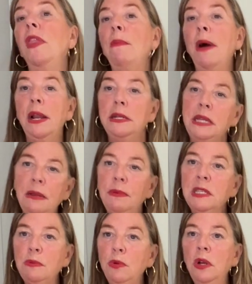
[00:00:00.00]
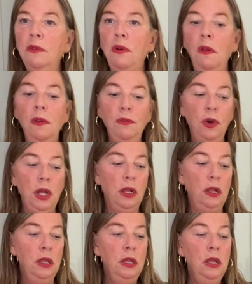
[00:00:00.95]
about a tablespoon of olive
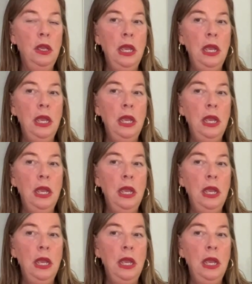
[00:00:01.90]
oil.